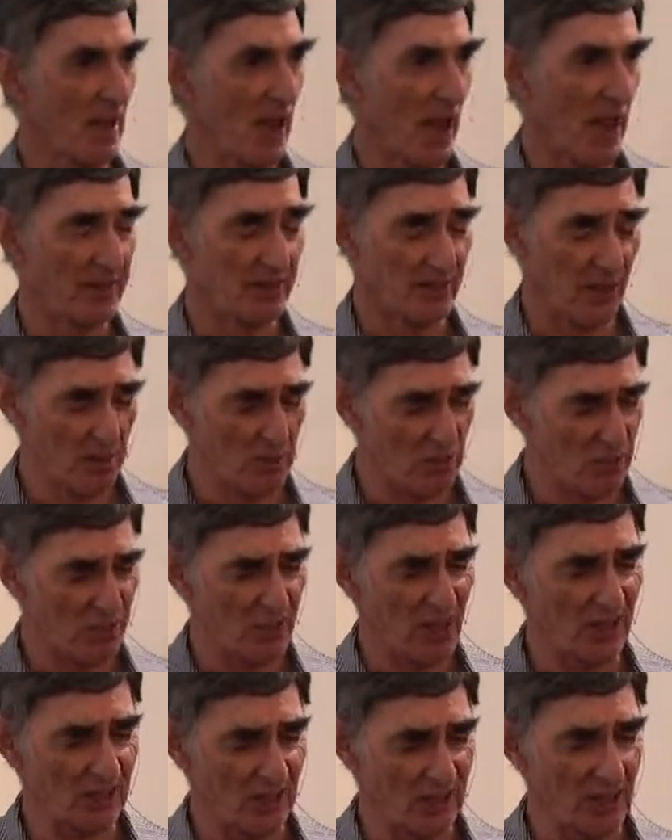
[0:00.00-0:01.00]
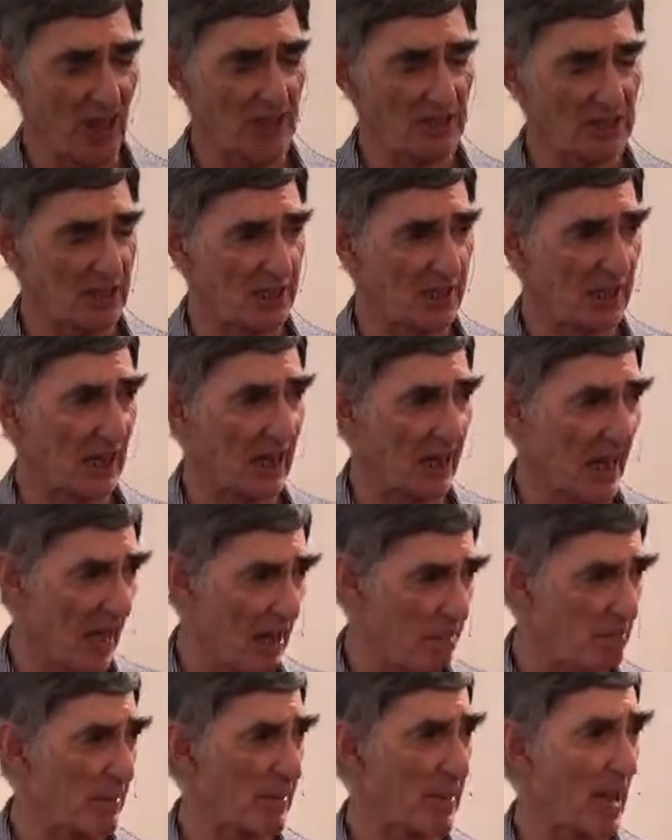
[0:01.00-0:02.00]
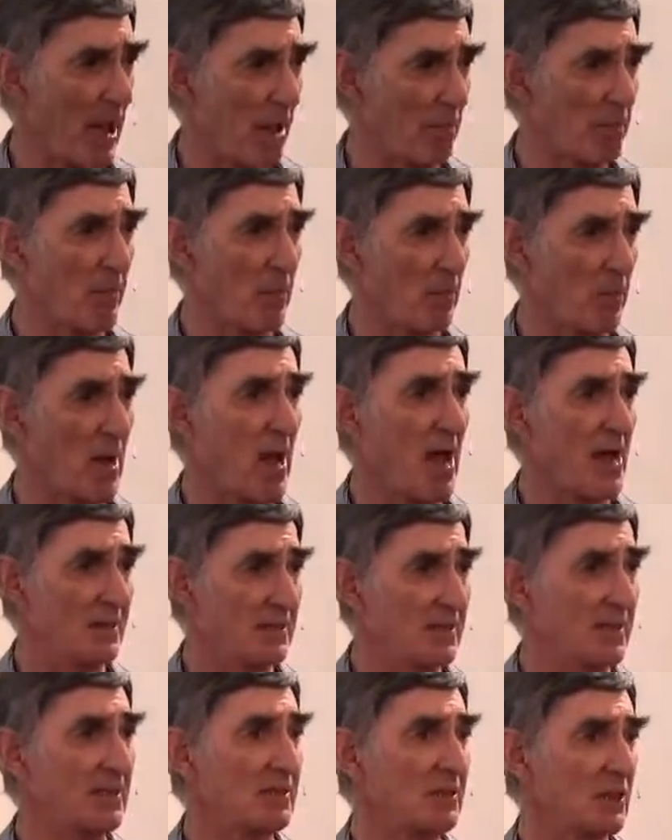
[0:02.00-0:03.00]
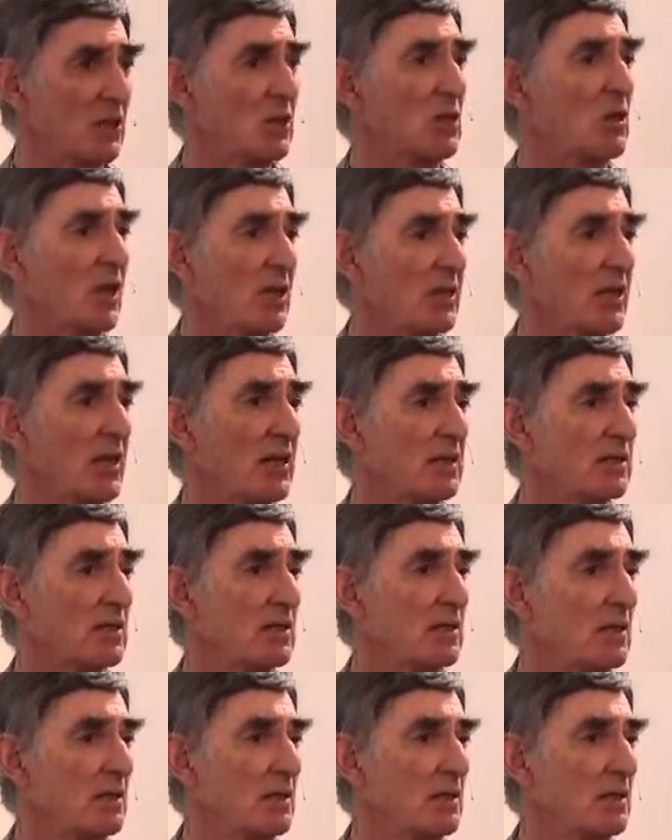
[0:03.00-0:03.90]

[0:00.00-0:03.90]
I don't think he actually clambered up the way I did to look at it.